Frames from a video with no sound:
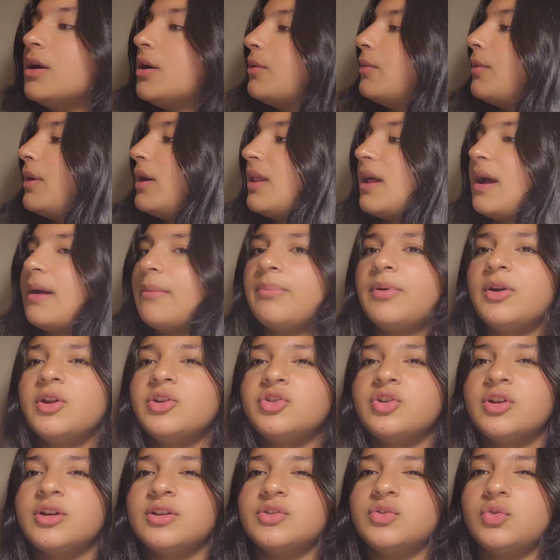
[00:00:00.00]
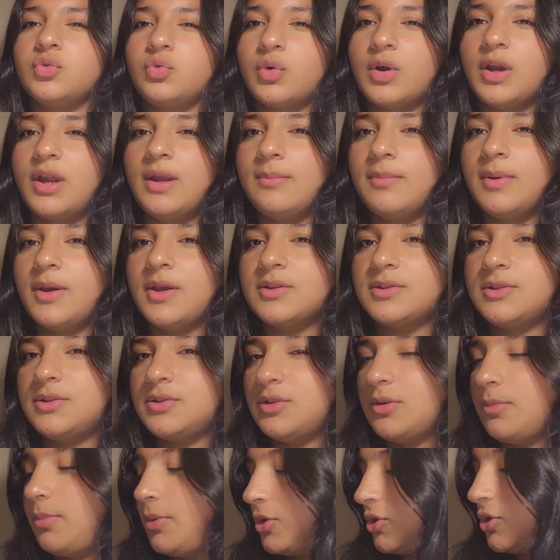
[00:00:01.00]
Well, I'm pretty sure it's great because it's
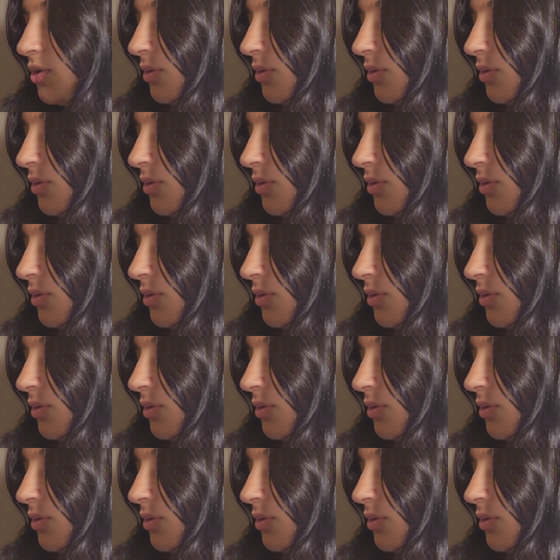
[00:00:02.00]
supposed